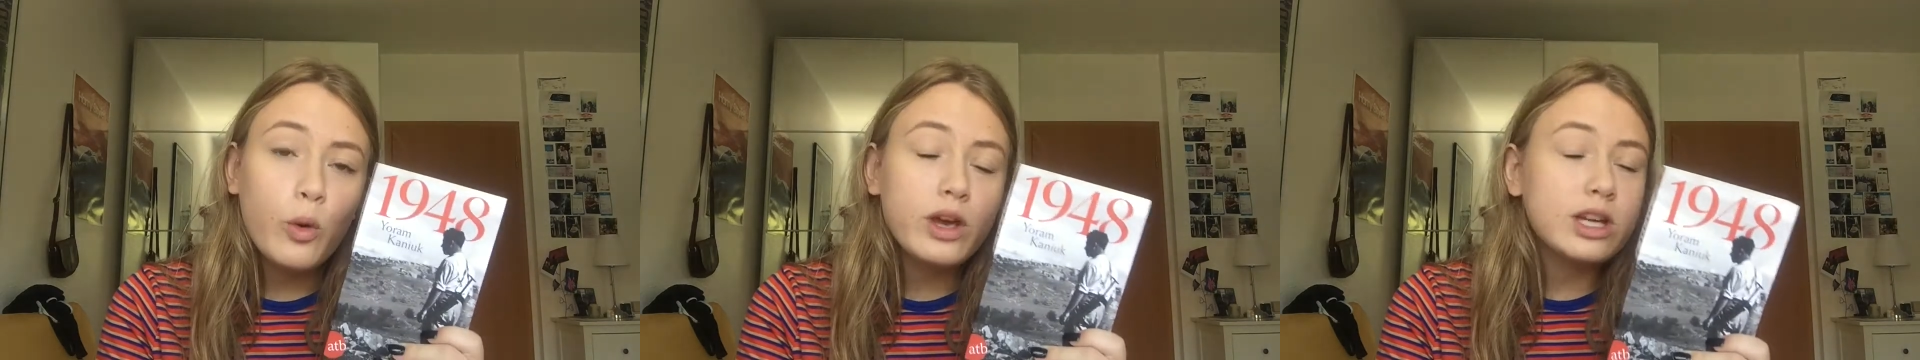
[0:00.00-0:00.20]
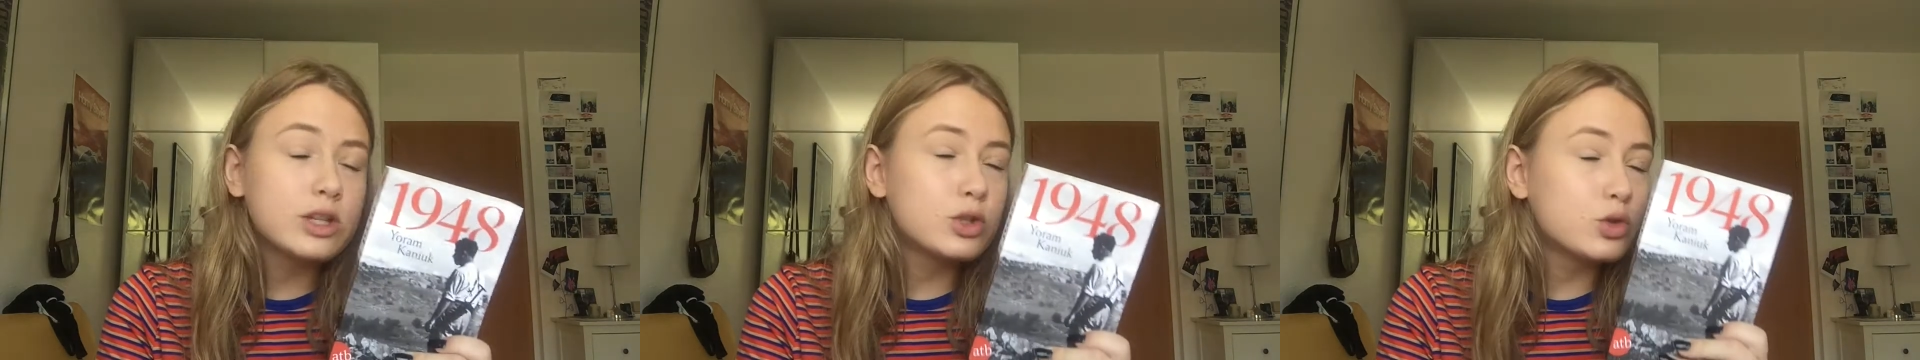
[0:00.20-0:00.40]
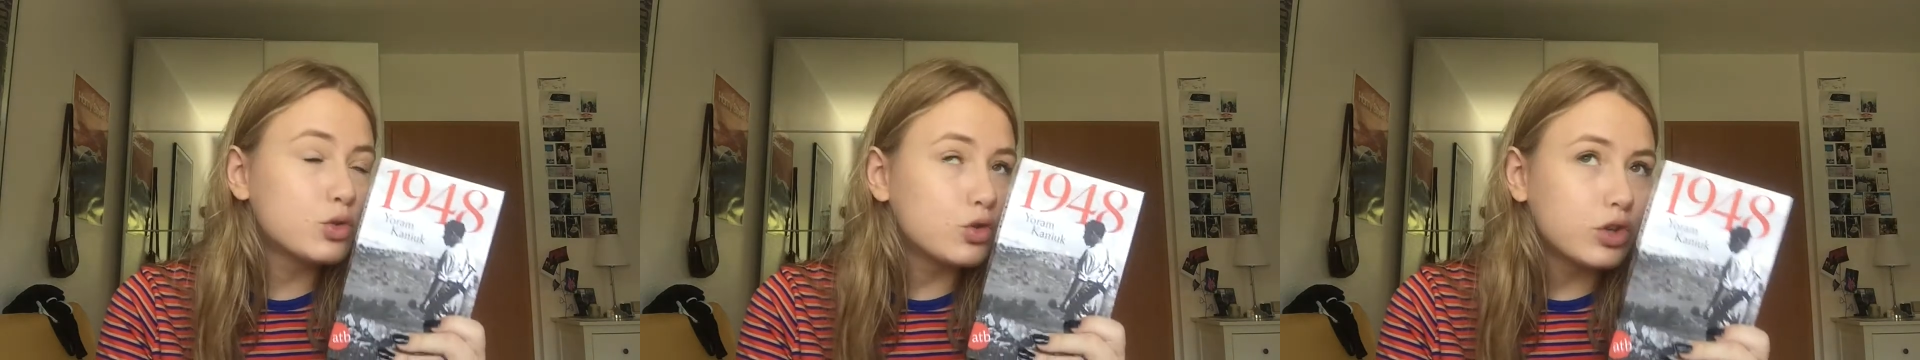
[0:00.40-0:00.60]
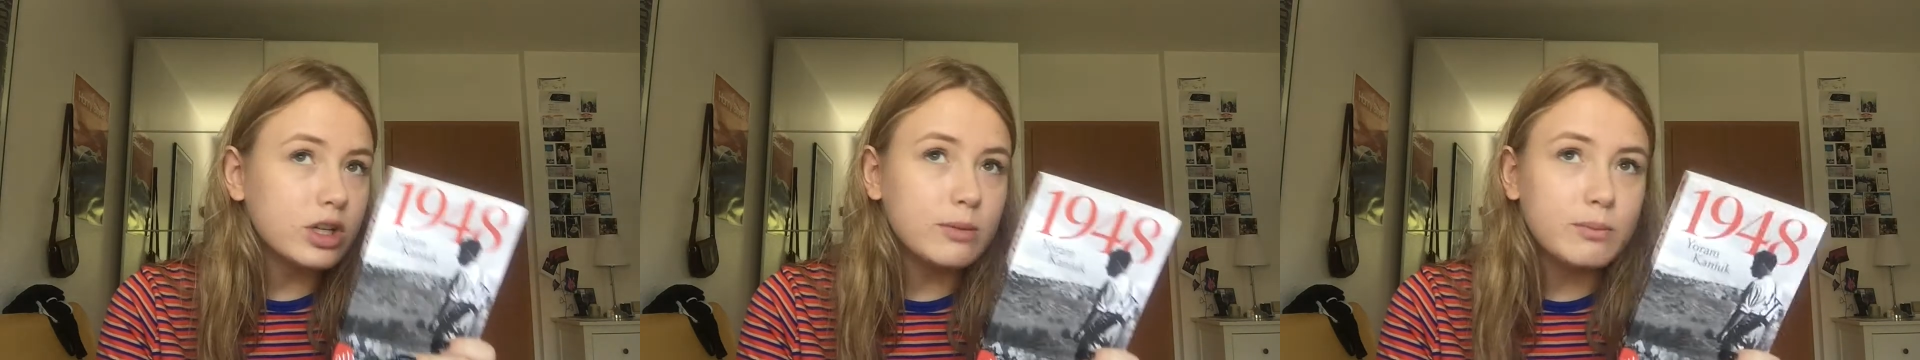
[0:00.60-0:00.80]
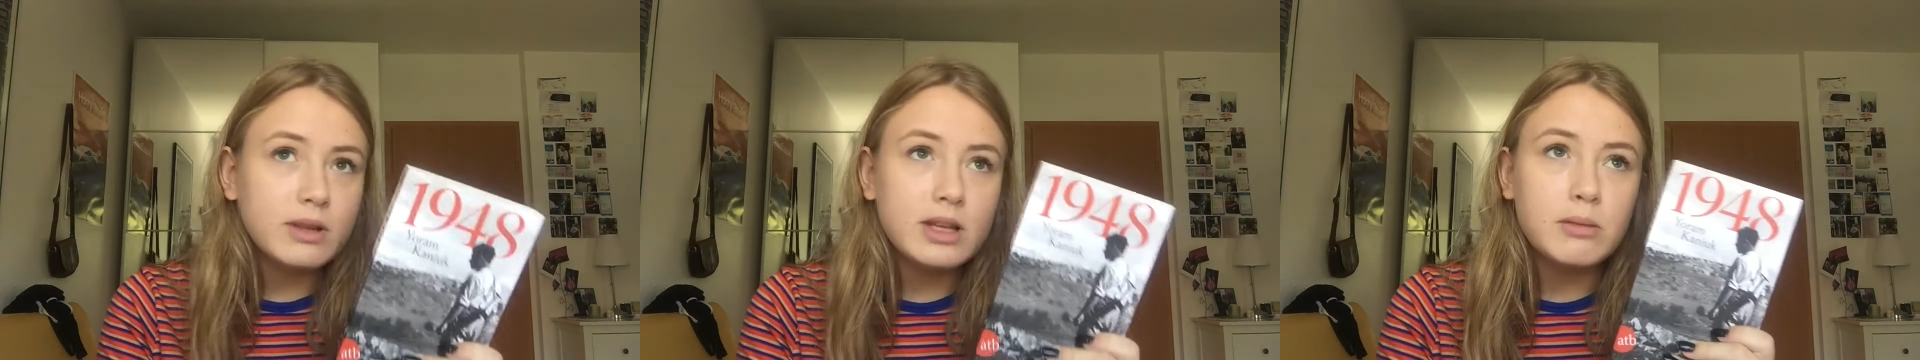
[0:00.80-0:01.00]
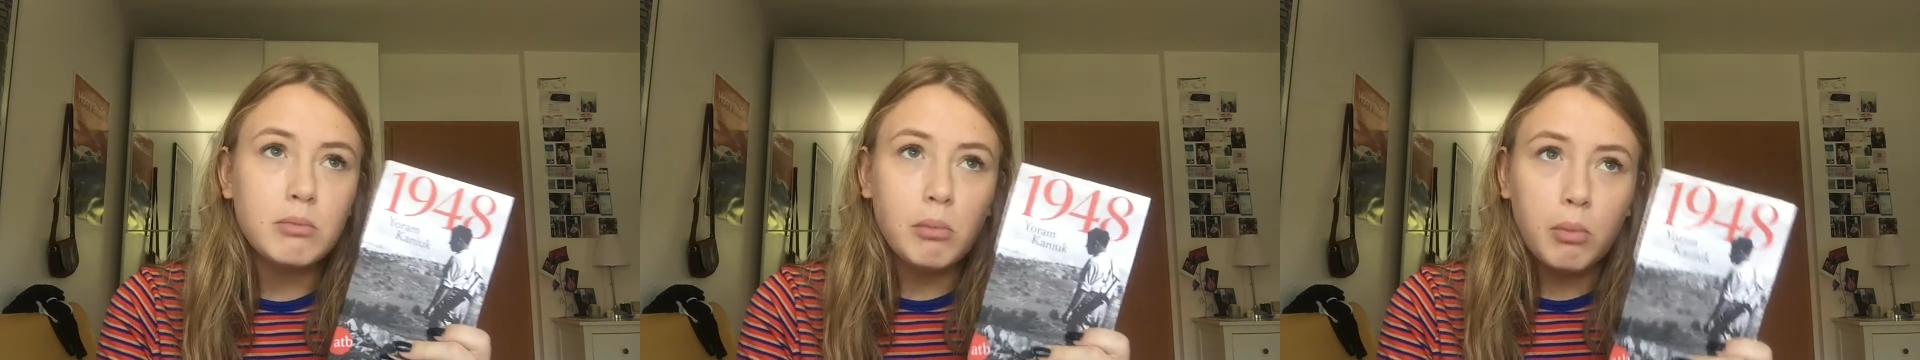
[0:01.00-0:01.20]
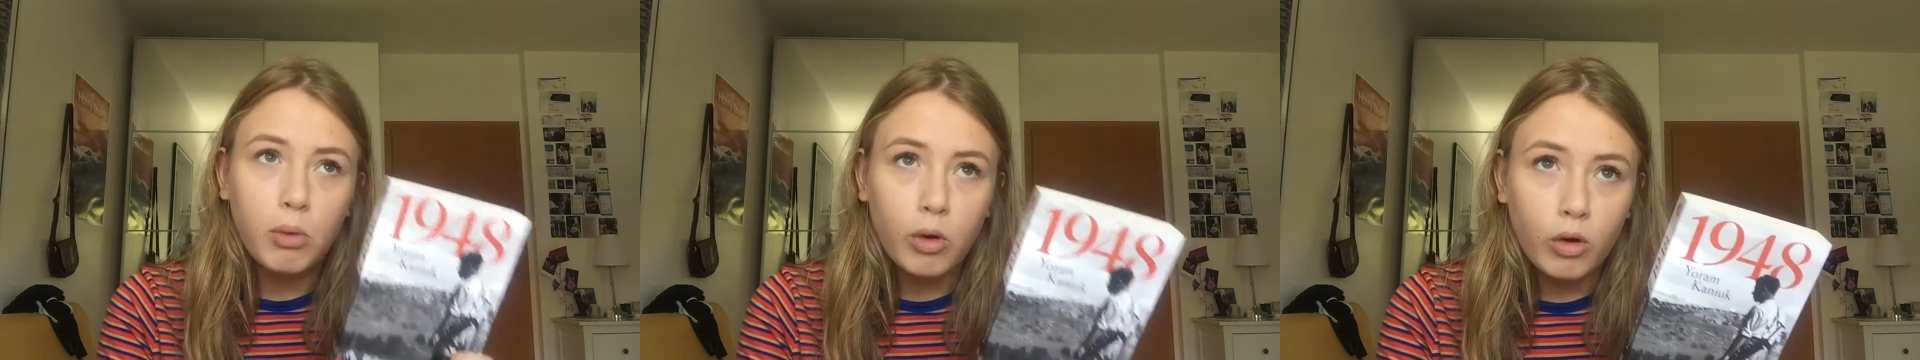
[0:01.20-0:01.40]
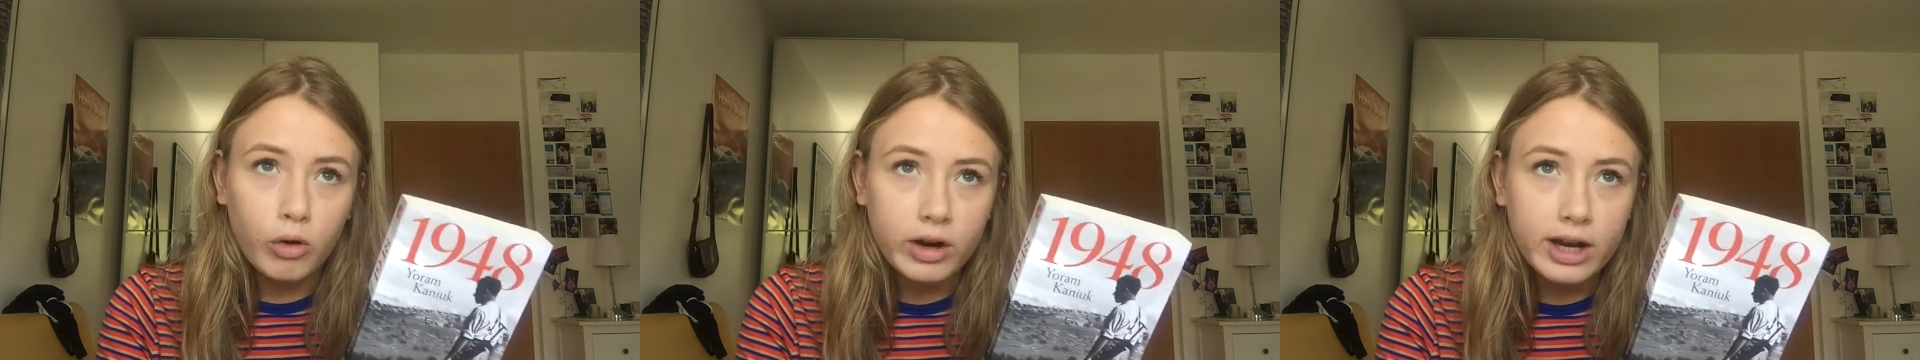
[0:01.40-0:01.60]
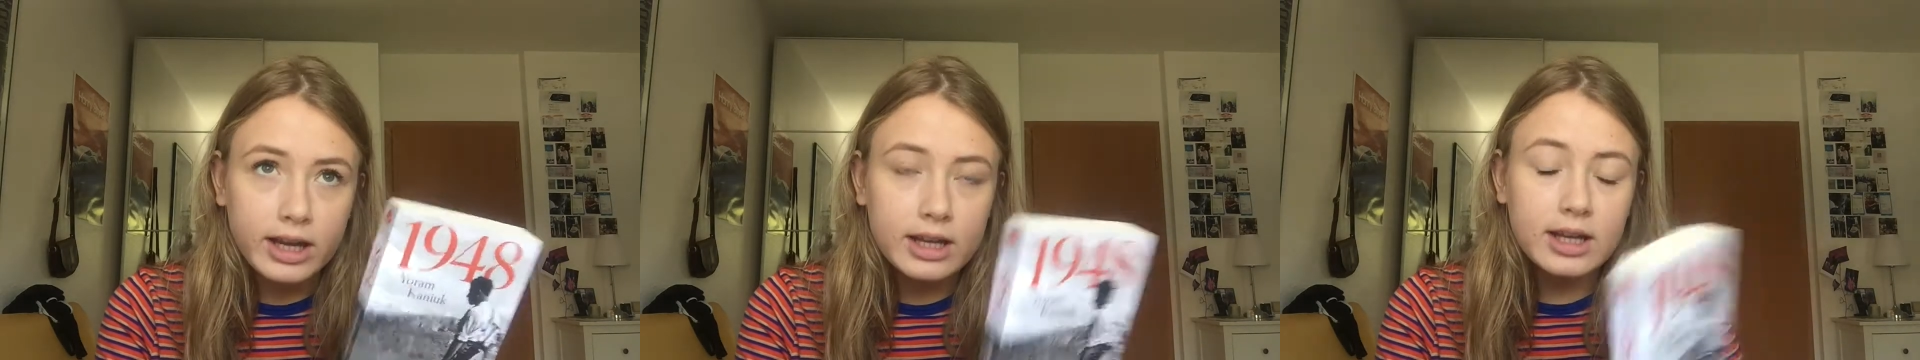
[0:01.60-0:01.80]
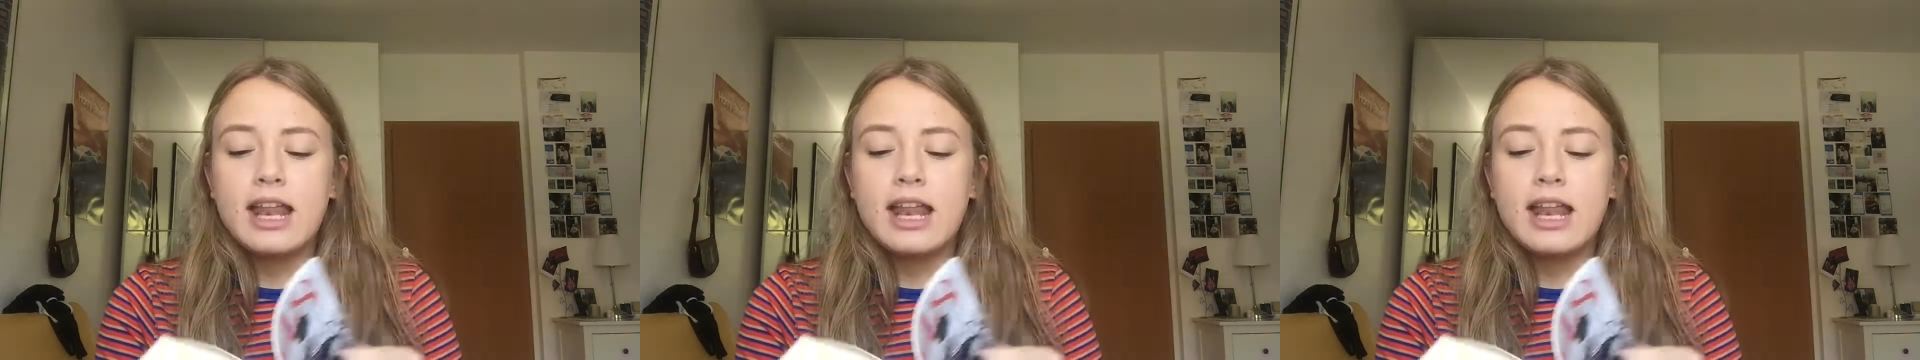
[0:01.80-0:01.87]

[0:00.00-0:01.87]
extremely boring.